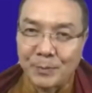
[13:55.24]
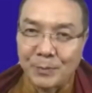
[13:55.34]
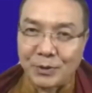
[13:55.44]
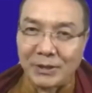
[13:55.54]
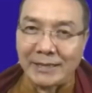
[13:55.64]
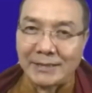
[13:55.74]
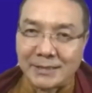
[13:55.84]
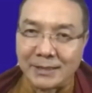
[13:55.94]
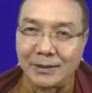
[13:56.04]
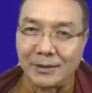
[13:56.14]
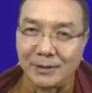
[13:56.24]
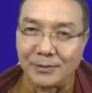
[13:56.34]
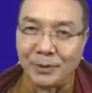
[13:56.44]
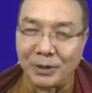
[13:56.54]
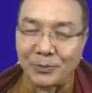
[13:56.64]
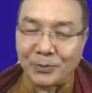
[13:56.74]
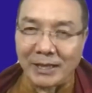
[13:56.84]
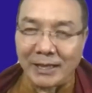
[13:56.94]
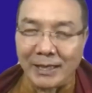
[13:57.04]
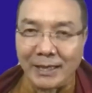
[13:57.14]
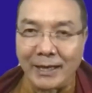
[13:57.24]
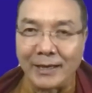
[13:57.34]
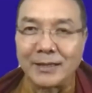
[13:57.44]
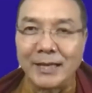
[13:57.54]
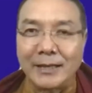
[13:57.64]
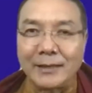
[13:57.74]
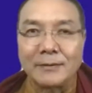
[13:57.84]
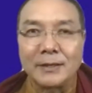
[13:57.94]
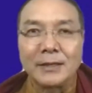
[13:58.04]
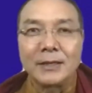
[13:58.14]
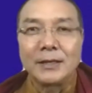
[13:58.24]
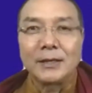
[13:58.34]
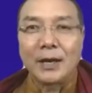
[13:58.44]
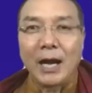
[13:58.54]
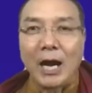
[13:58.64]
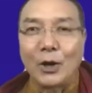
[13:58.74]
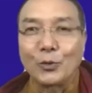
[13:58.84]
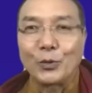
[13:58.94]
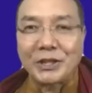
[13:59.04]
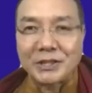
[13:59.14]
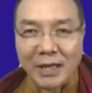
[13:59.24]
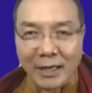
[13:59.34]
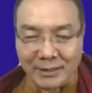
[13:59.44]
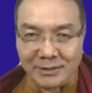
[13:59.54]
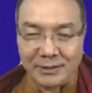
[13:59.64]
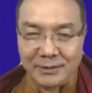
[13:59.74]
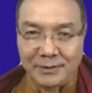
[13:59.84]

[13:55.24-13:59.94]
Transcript: So that's one of the healing. And then how we chant,